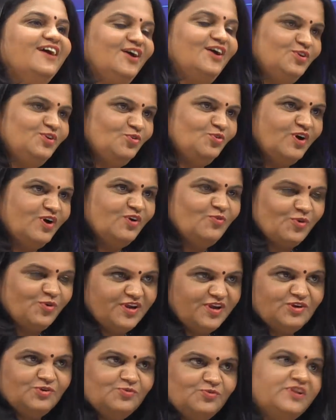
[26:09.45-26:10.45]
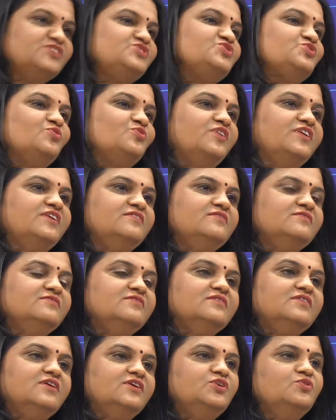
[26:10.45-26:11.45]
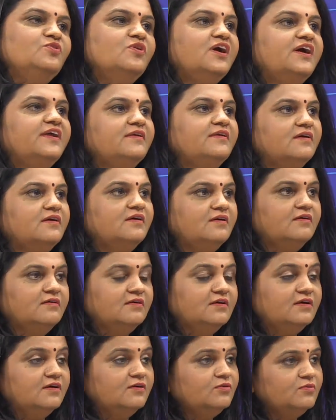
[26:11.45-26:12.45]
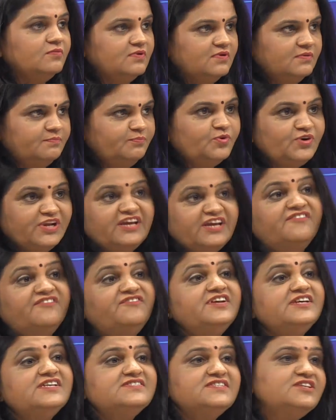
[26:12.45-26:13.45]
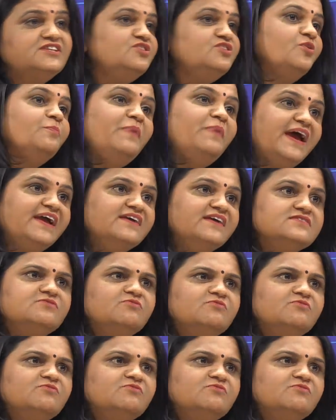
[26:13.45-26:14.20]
You are going to restaurant, you are putting FDs in your banks.